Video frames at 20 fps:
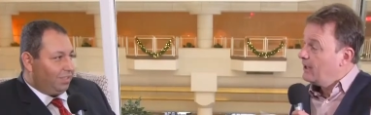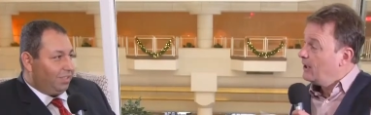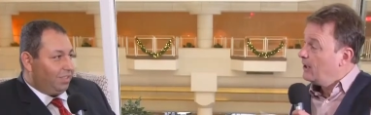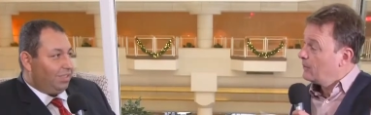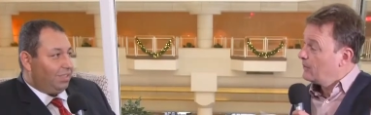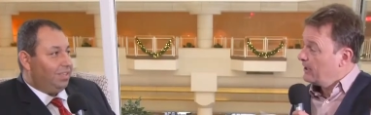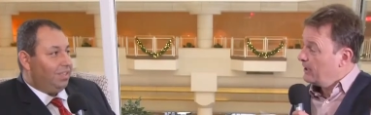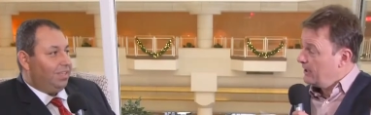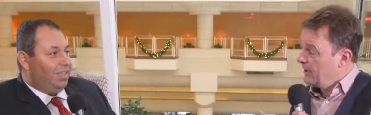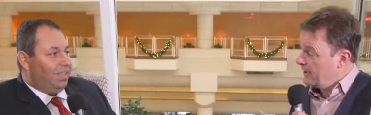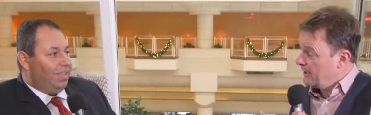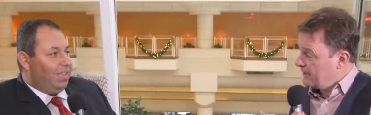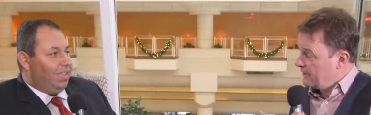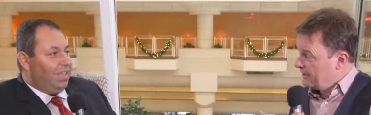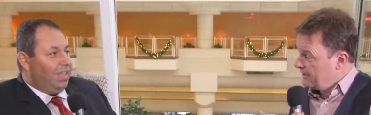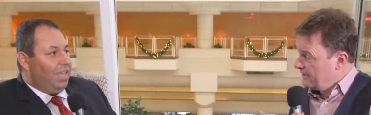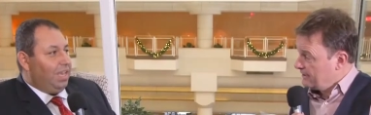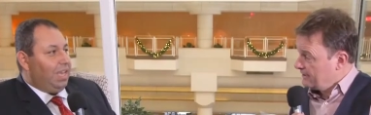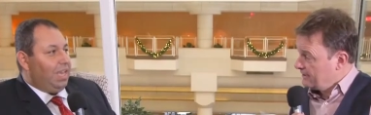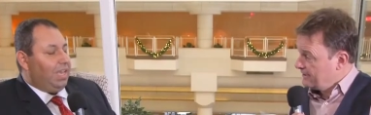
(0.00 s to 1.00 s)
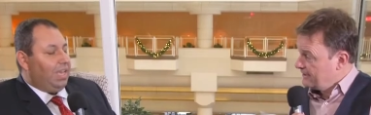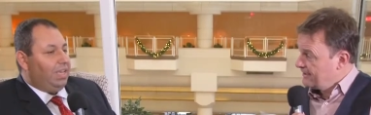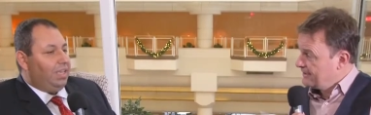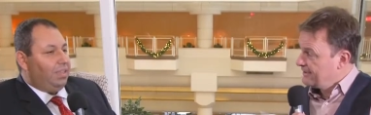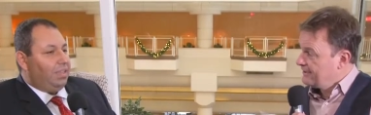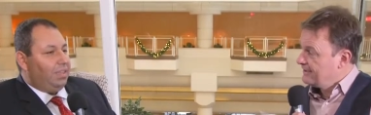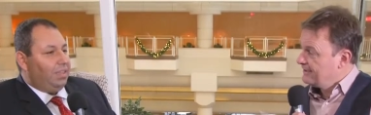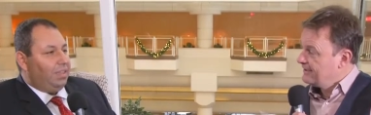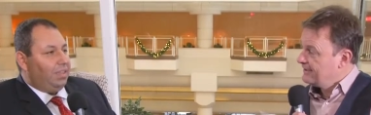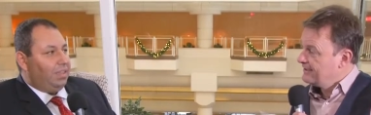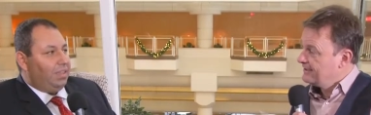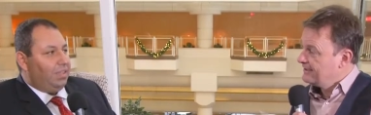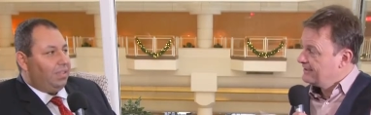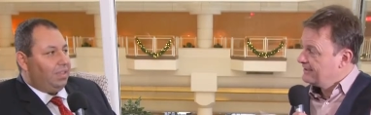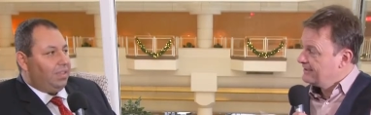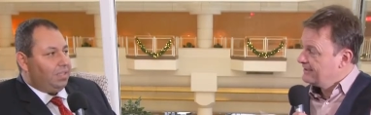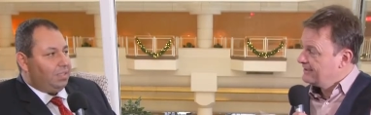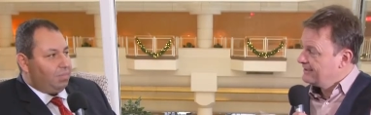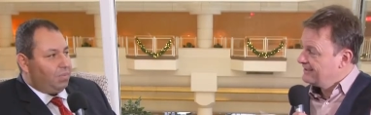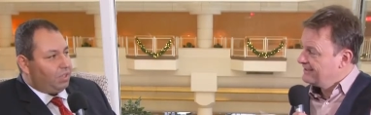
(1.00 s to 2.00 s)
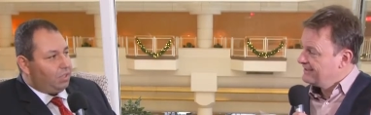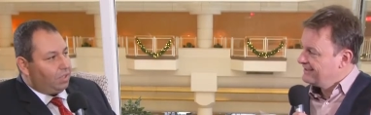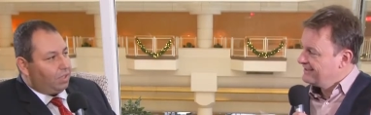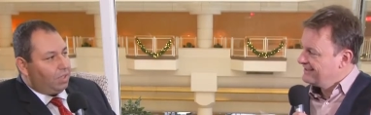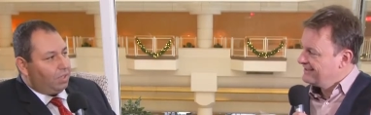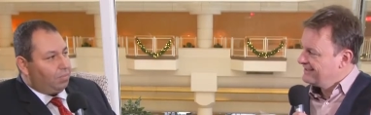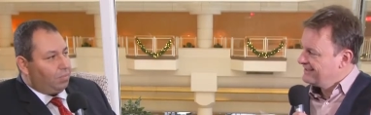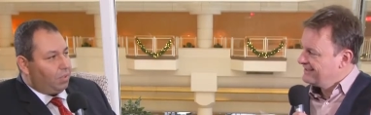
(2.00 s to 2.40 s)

Speaker 1: Okay. In this particular